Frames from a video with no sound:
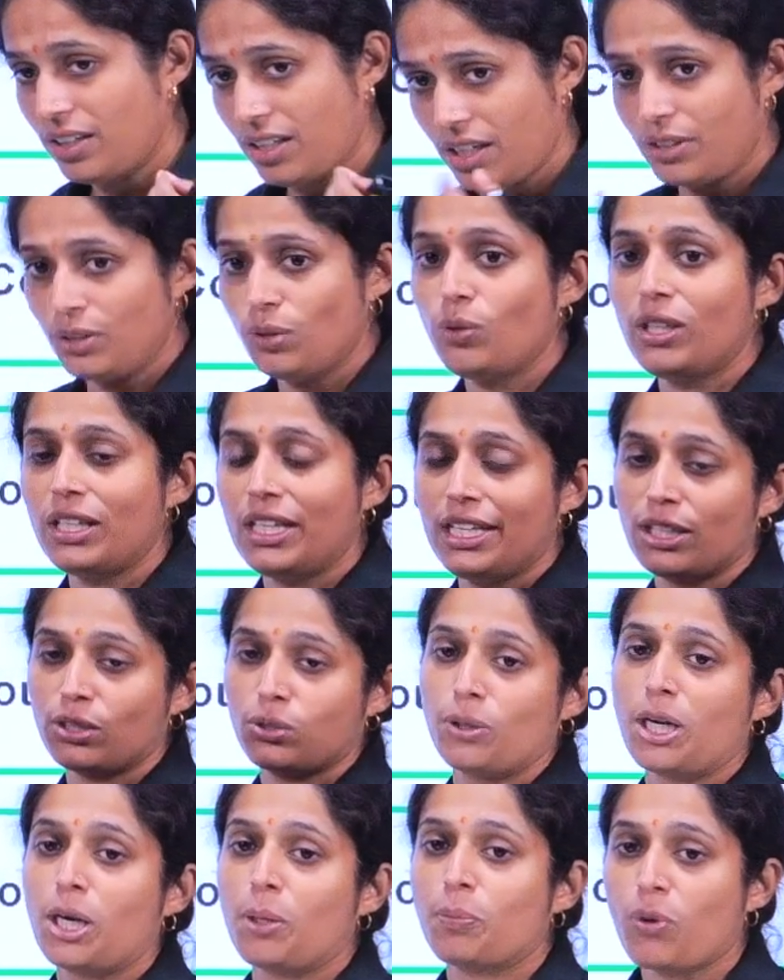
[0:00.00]
a newly
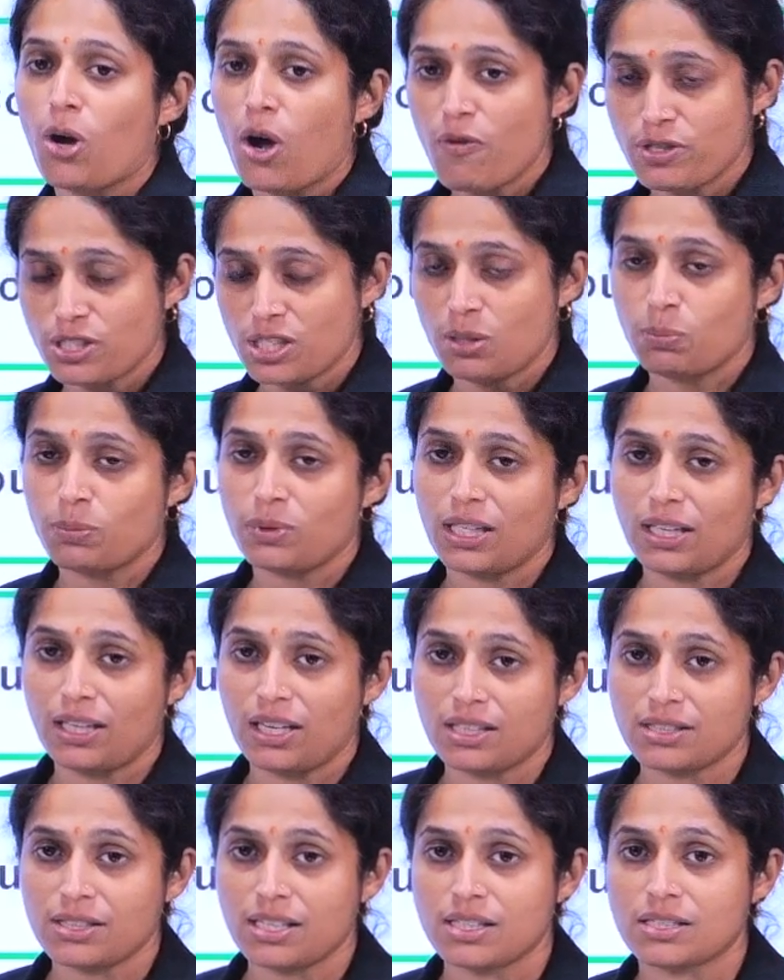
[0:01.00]
included provision
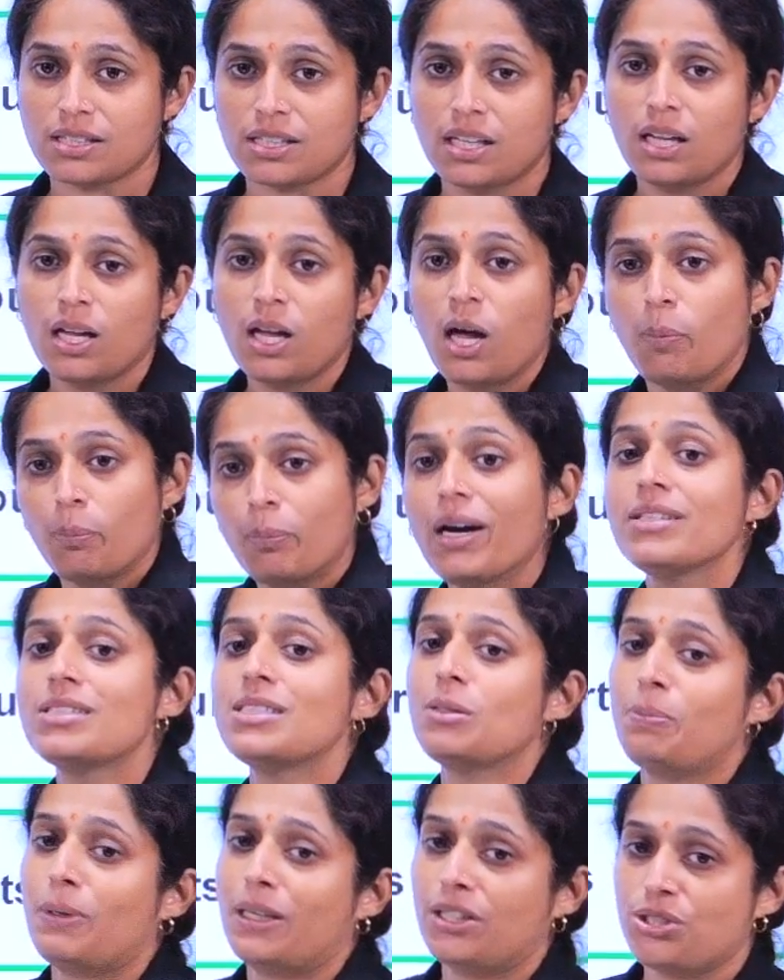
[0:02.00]
BNSS,
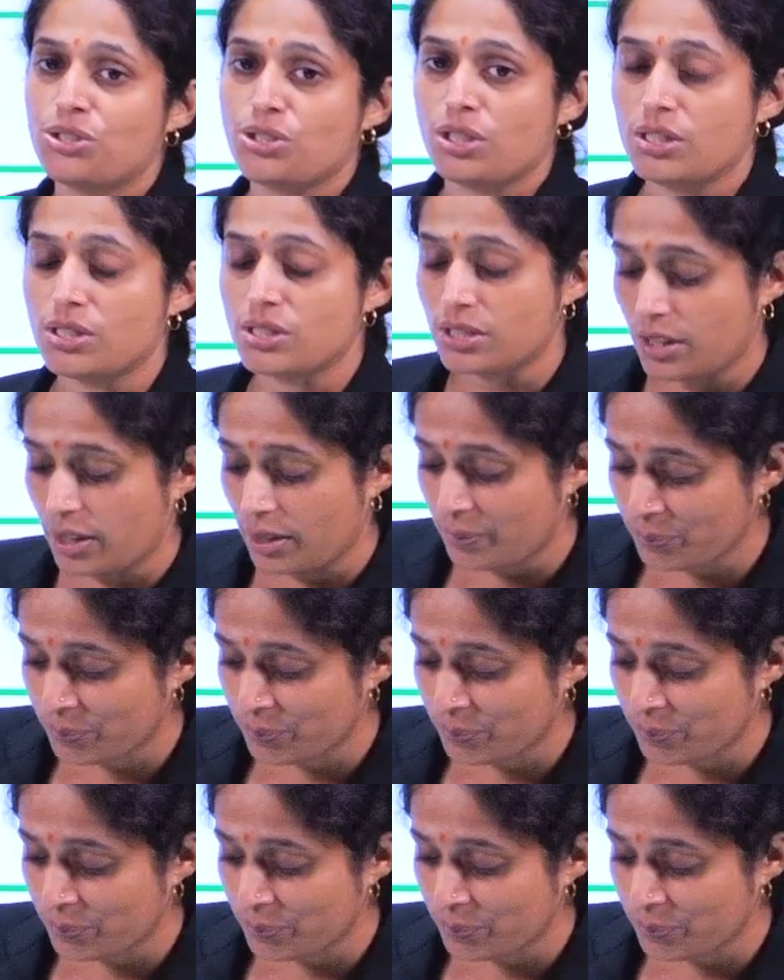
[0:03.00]
mercy petitions,